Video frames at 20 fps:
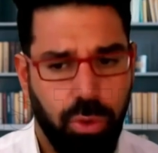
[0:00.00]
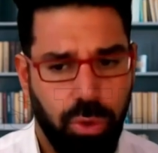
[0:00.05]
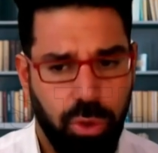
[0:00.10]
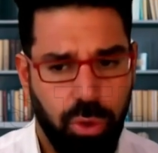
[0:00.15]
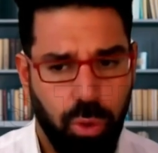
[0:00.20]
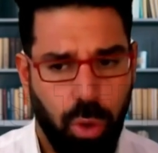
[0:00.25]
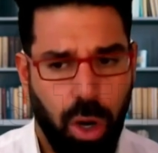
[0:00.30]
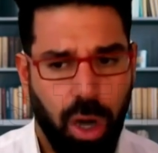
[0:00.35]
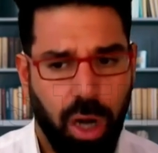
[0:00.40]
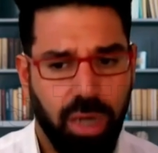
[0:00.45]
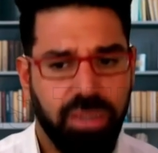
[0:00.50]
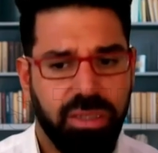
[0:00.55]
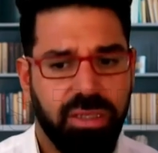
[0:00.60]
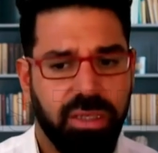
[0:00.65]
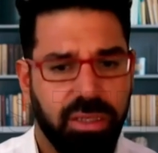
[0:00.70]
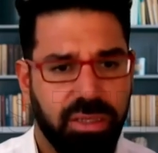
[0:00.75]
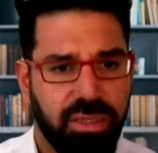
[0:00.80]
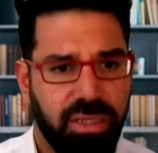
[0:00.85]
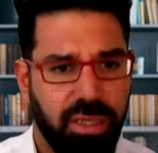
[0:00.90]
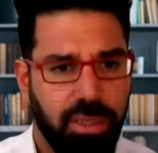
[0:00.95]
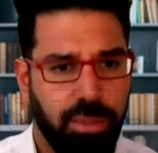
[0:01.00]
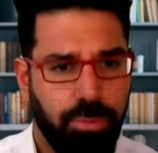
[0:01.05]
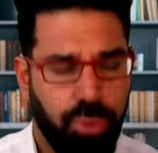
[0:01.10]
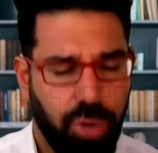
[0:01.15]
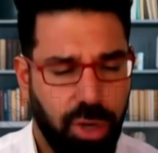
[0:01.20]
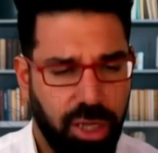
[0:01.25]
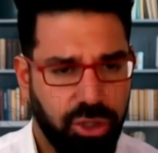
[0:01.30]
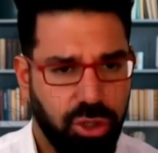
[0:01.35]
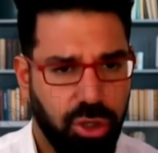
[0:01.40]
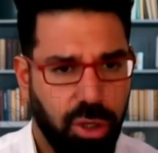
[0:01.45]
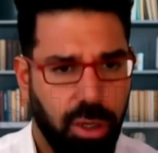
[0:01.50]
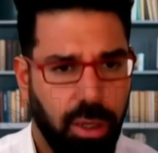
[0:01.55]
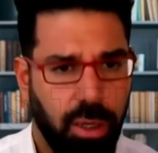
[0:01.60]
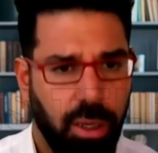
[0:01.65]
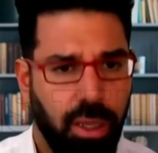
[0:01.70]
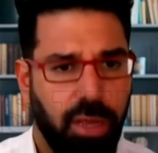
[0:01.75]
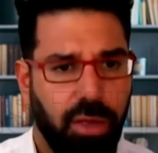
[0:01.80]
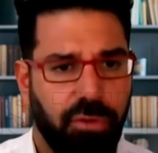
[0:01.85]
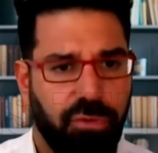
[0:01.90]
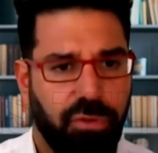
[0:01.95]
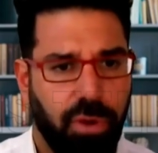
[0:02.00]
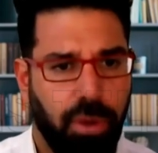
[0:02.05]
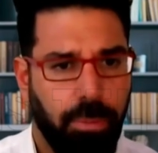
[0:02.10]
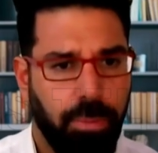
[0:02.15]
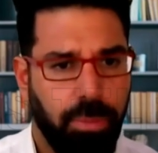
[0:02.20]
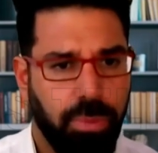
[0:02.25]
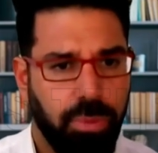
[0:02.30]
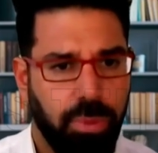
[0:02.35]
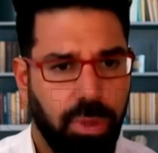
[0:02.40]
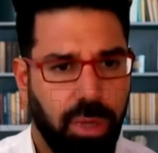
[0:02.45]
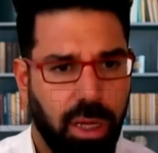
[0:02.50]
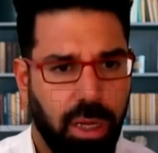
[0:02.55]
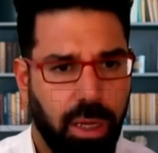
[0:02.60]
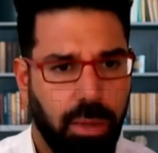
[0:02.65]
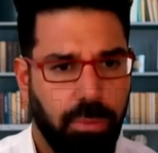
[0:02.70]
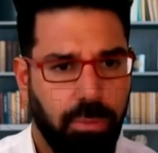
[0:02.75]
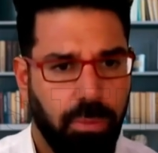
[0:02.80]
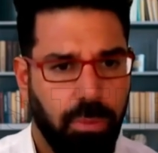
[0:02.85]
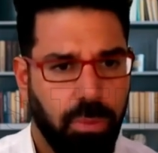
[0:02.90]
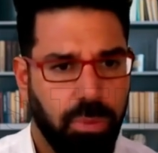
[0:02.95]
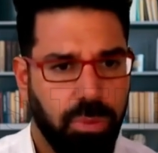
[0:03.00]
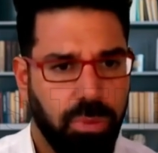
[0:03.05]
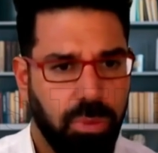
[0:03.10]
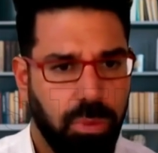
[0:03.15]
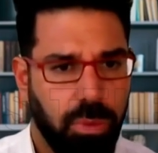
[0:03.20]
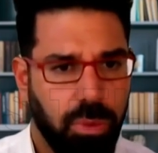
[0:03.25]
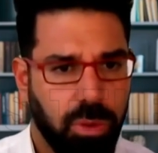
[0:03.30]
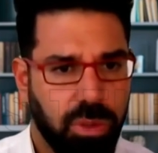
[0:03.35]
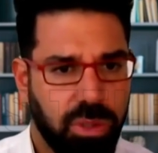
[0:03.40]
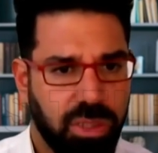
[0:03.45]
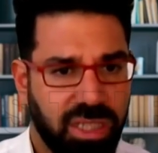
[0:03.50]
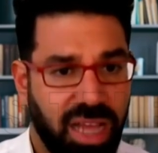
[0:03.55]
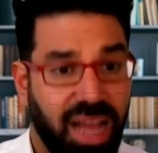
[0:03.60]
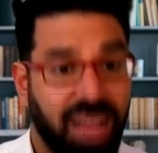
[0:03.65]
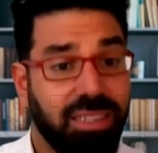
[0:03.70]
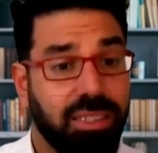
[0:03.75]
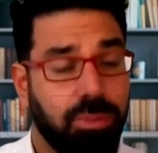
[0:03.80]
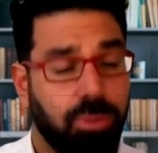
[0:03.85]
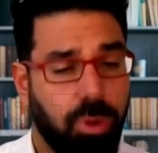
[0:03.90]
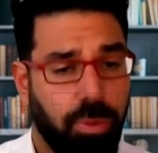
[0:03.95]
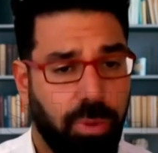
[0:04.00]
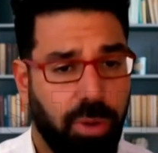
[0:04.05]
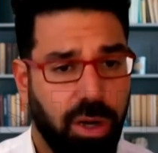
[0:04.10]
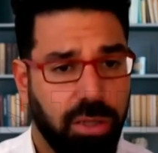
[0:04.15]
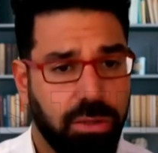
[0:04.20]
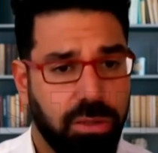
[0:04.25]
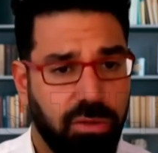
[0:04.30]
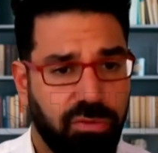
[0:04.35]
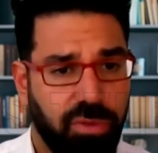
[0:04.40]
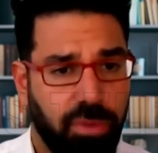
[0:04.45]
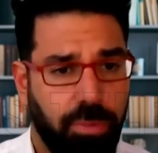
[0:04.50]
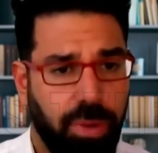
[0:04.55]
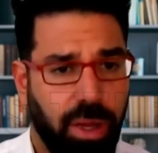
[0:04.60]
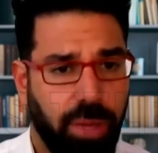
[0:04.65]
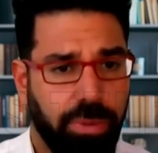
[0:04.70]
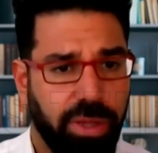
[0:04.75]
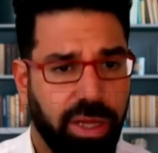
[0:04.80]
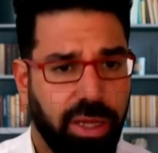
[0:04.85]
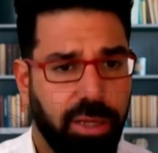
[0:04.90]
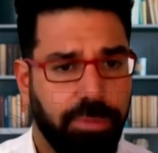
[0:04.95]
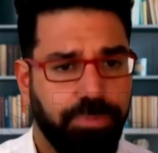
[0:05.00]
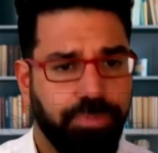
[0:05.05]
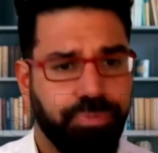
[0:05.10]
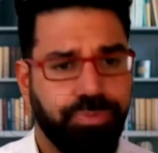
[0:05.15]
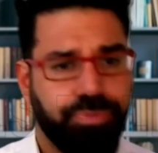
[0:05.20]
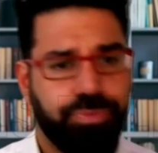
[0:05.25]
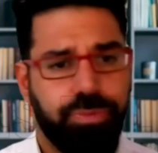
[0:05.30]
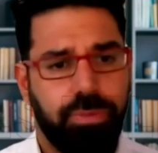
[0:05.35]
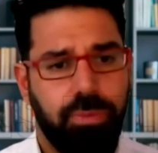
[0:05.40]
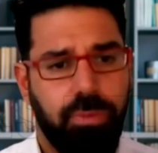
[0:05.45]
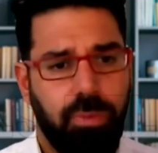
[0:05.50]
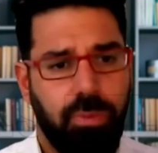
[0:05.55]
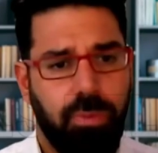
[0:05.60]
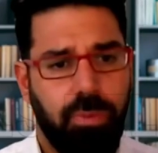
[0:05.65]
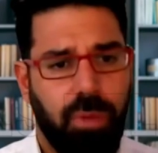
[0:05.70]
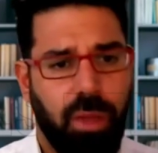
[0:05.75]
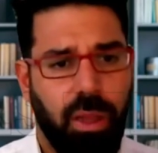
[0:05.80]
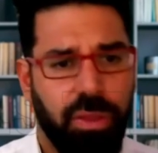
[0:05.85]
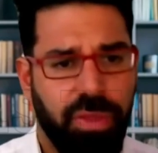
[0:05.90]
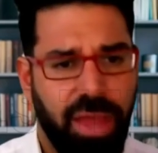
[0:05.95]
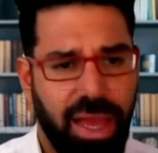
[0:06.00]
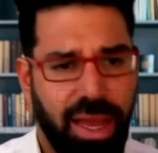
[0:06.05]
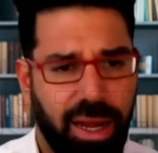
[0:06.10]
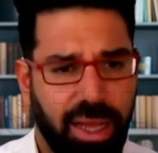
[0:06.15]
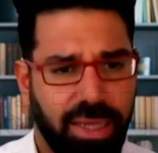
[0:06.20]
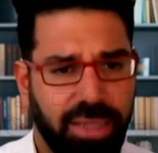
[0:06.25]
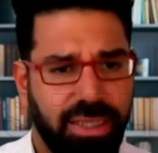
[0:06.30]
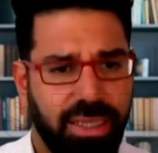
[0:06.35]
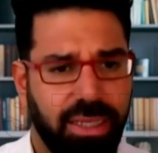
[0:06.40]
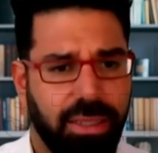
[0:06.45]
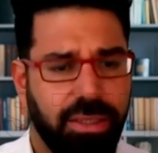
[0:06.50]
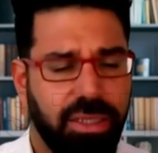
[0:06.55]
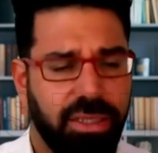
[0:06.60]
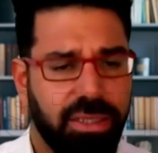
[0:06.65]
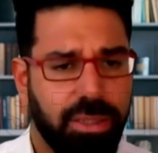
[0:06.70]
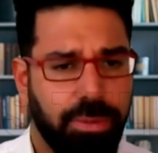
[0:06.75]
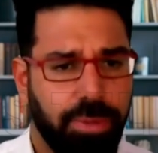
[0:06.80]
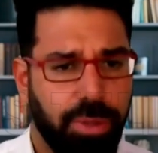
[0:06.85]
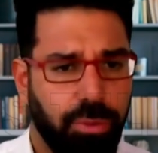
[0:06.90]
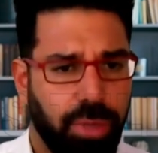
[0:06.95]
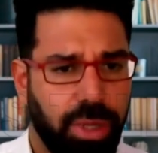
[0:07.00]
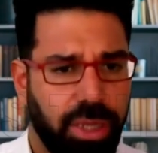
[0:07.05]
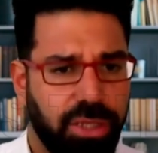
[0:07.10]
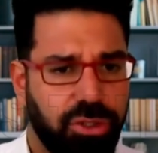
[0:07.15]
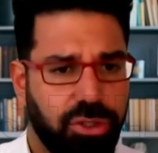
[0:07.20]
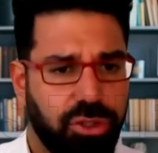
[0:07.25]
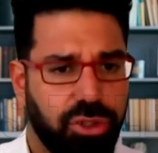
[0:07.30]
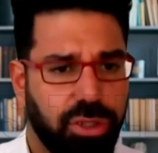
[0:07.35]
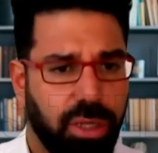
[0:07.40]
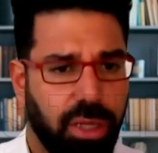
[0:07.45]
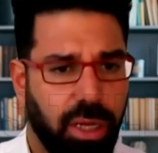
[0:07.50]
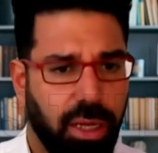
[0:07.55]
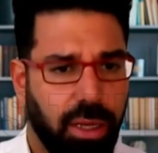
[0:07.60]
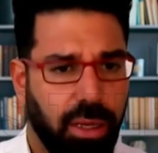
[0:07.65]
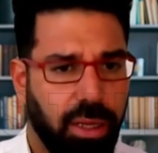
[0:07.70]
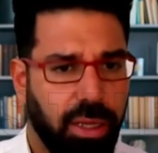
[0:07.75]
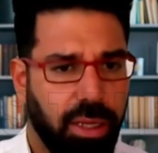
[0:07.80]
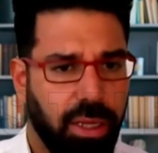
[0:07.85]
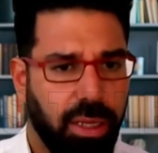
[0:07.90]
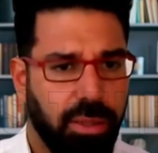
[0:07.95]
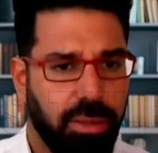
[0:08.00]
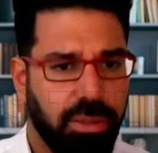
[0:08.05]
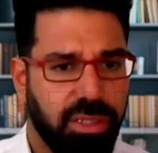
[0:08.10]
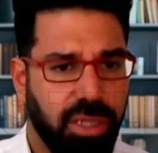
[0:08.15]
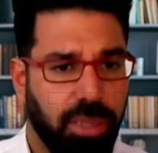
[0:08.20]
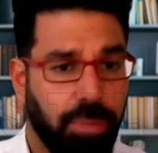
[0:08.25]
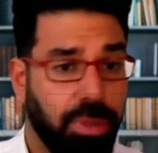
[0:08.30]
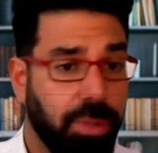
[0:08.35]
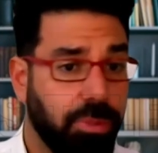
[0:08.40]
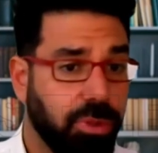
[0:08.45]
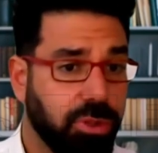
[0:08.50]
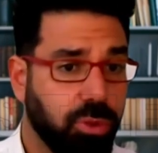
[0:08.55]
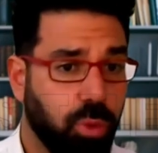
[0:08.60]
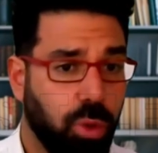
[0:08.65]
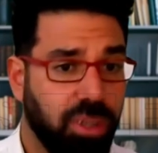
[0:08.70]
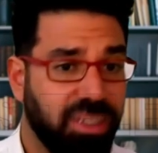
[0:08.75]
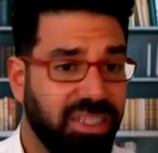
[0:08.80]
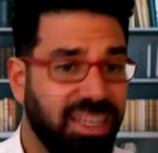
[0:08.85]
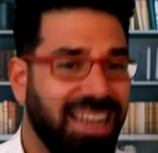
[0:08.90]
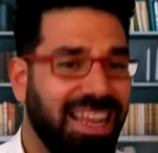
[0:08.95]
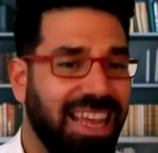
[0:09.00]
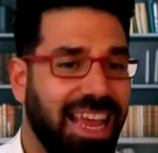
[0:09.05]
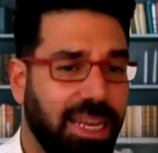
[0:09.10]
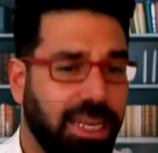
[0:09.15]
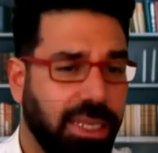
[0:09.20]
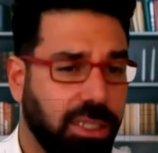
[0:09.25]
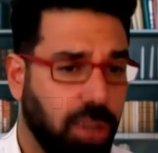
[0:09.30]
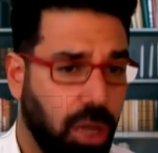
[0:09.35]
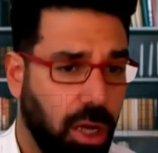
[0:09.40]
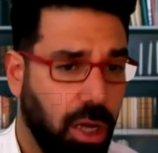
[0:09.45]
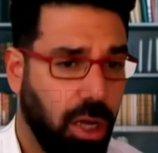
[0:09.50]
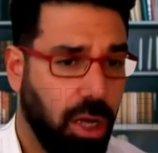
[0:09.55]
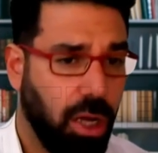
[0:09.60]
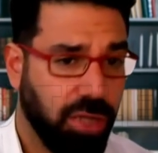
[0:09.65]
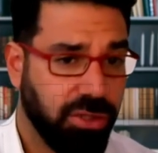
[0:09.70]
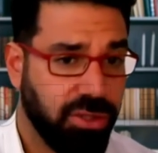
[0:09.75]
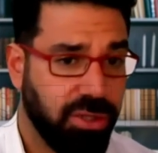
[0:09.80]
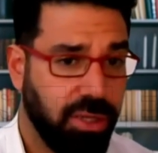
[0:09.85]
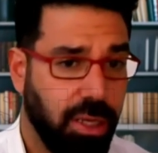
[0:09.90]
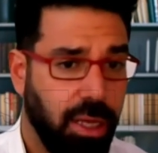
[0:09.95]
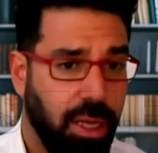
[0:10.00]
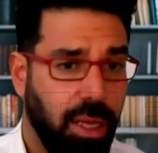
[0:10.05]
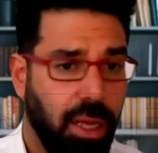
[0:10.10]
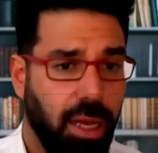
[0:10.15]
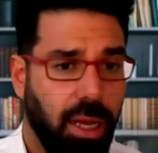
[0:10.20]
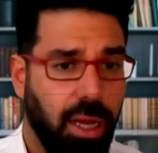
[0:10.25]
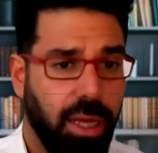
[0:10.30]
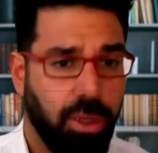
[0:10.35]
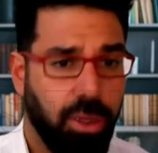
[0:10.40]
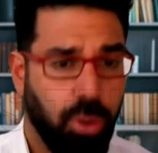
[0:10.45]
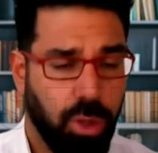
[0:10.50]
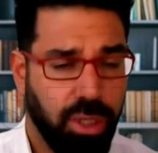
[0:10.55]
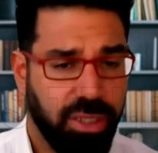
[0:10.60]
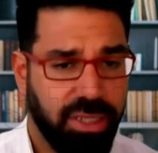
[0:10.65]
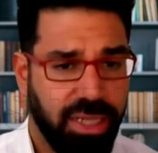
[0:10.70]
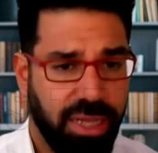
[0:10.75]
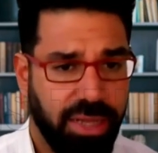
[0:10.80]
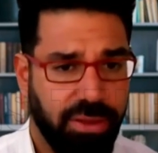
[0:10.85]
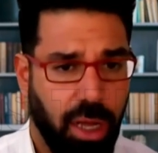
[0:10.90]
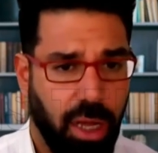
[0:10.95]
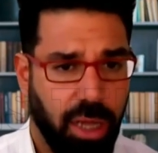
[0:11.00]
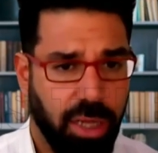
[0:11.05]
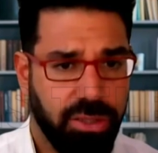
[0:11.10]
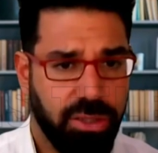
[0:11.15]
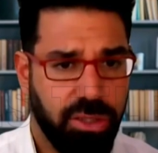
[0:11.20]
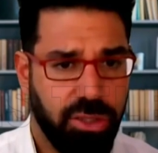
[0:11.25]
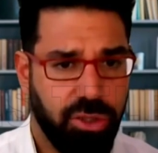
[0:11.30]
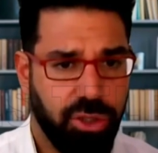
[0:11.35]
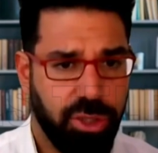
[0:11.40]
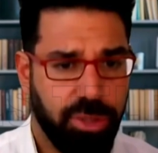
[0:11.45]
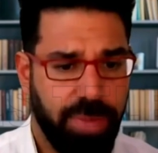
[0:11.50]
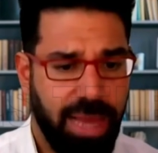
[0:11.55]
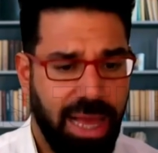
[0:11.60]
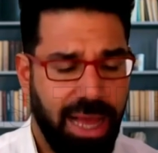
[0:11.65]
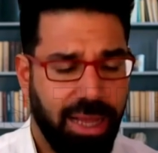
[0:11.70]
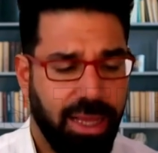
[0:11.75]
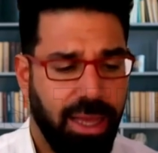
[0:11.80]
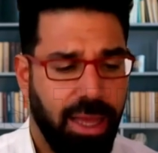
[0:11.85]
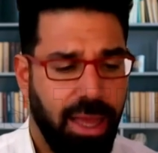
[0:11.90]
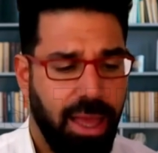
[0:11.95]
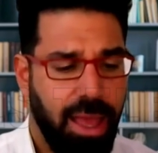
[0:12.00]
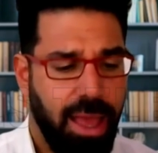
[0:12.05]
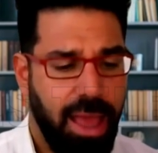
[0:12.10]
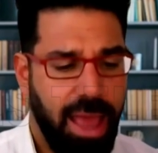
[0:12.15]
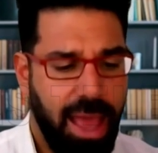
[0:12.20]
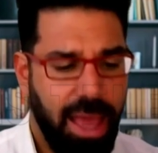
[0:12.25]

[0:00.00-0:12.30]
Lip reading: You are still seeing pressure from sizable parts of the public that a deal needs to be reached, in some people's words, at any cost, in order to get the hostages back.